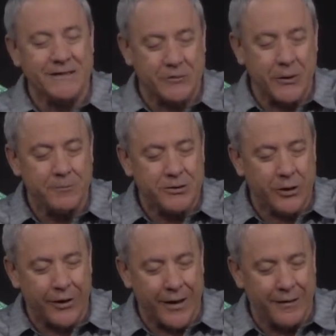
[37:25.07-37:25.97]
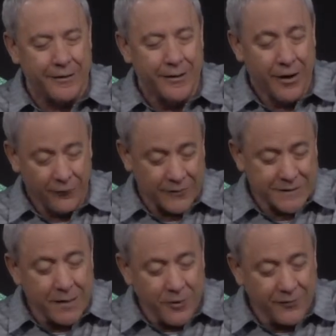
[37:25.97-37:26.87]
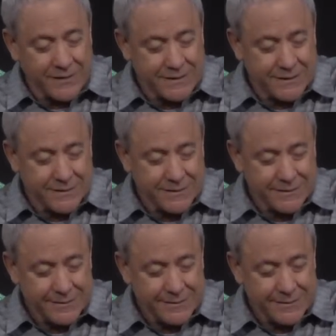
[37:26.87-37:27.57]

scripture, and for some of us,